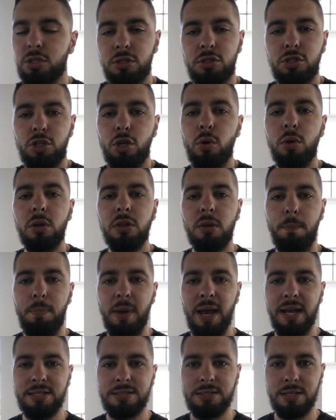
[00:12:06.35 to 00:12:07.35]
two of the
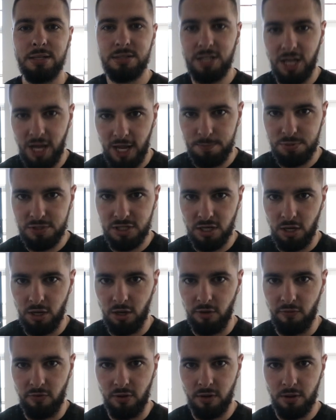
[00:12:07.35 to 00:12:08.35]
best types
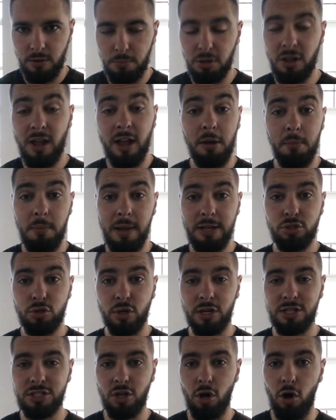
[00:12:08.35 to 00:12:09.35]
of
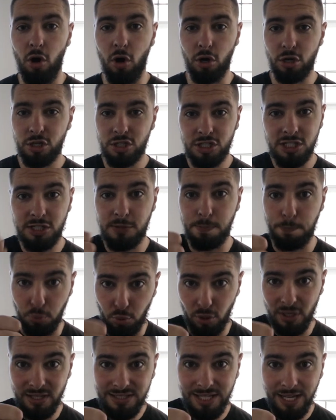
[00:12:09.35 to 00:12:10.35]
plyometrics are
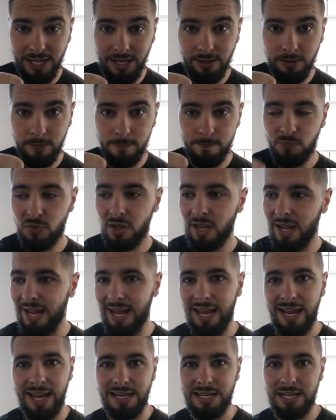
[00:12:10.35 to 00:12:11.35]
sprinting
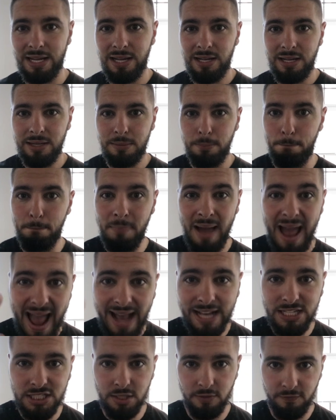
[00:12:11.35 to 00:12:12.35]
and
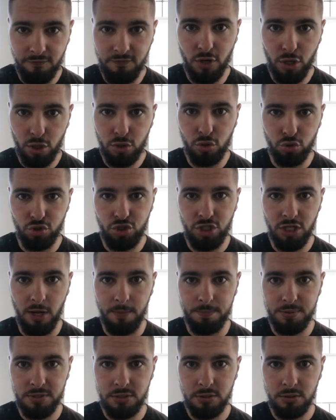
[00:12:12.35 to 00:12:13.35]
max vertical
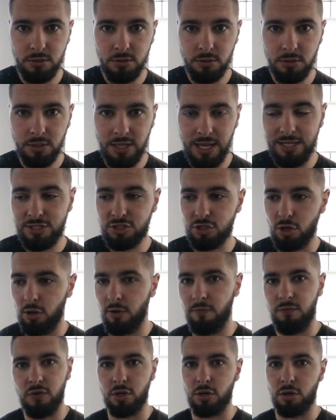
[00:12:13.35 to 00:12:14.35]
jumps. Okay, so
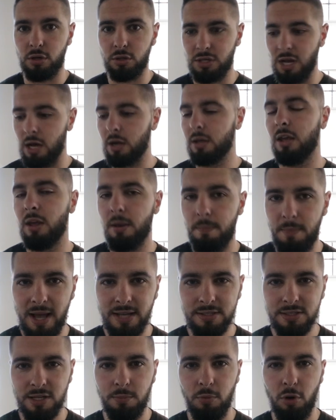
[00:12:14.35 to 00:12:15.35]
if you're dunking a
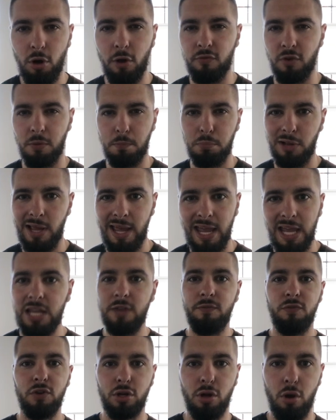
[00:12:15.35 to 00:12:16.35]
basketball, if you're playing,
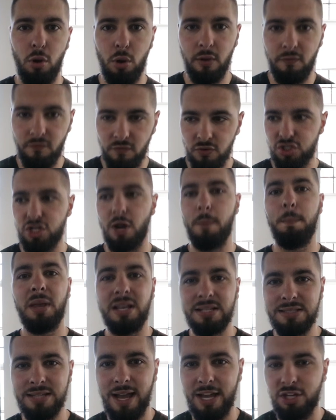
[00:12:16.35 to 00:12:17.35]
if you're jumping
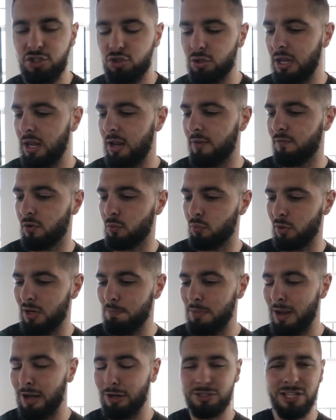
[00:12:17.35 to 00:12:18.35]
as high as you can for
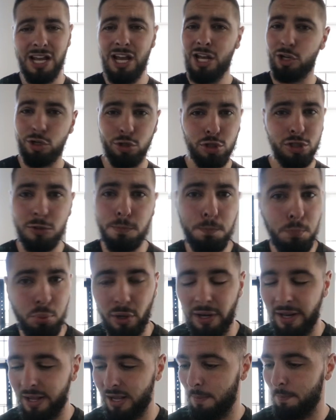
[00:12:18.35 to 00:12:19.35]
rebounds, you're
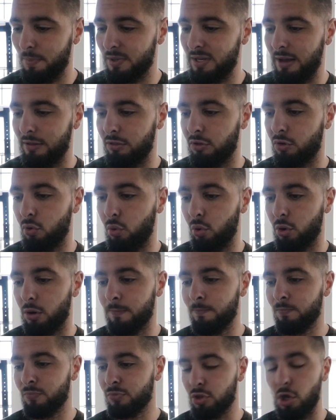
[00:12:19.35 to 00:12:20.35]
sprinting up and down the
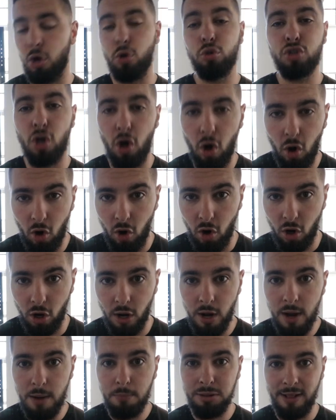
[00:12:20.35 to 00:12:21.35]
court, those
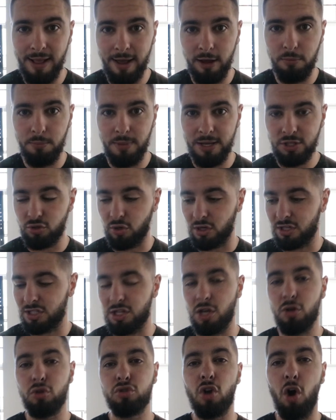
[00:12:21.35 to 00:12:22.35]
are plyometrics.
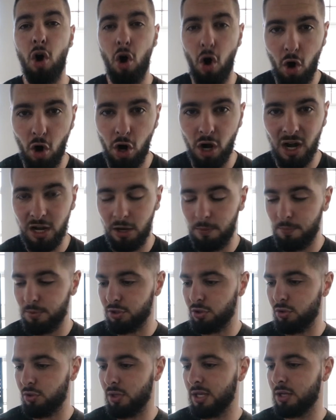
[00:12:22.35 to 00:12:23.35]
Those are
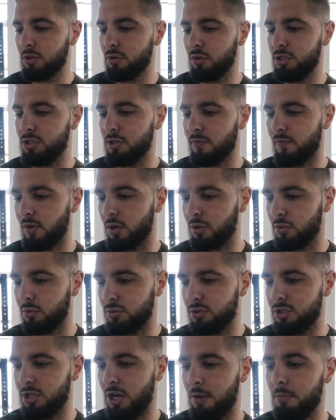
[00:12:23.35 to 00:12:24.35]
helping you increase your vertical
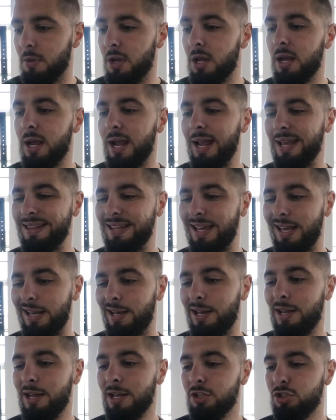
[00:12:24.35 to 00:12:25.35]
jump. And
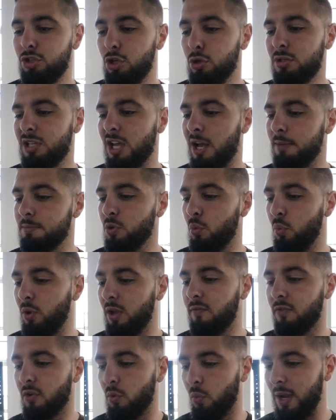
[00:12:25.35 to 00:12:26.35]
then 2 times a week
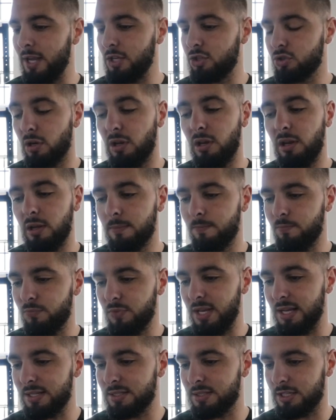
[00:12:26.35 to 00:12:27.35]
for weight training,
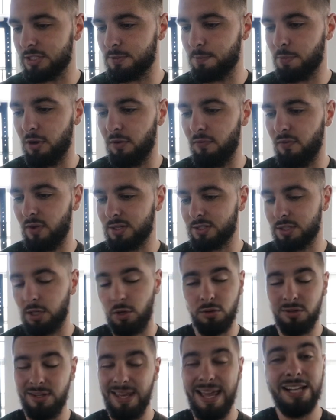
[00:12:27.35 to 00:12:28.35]
yes, that's perfect. So
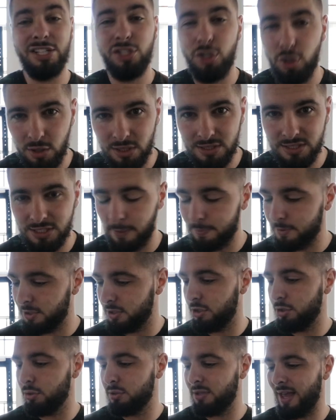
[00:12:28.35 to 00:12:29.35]
yes, you could
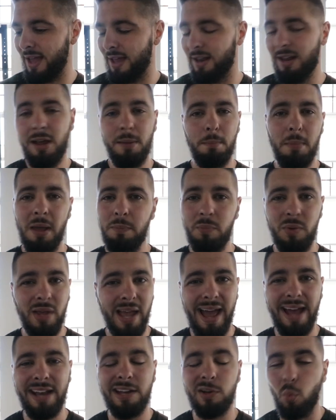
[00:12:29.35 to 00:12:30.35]
substitute that, maybe
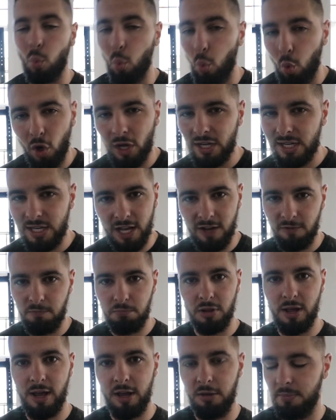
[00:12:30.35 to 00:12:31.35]
add in 1 day of
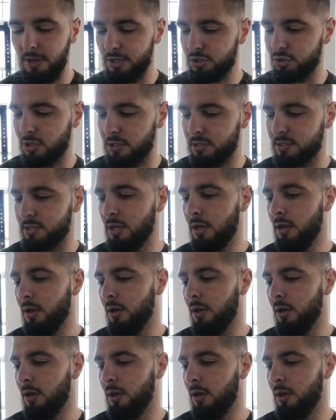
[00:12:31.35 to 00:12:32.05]
plyometrics.